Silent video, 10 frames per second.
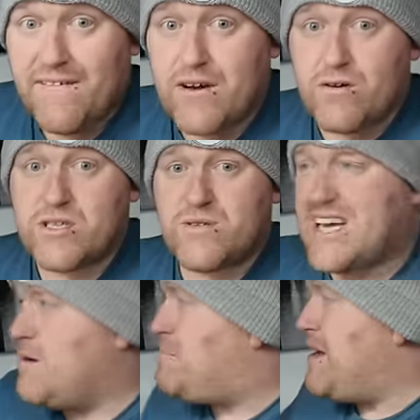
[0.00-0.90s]
They also
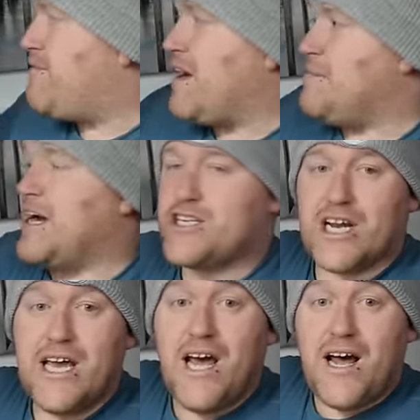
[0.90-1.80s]
sell a bed frame
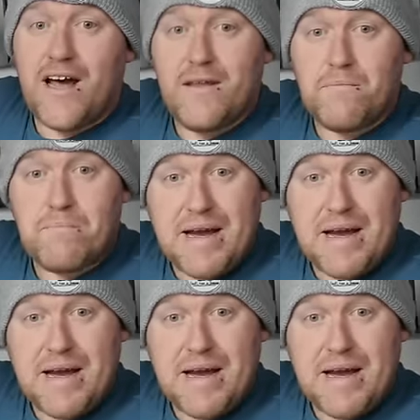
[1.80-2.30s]
actually, and the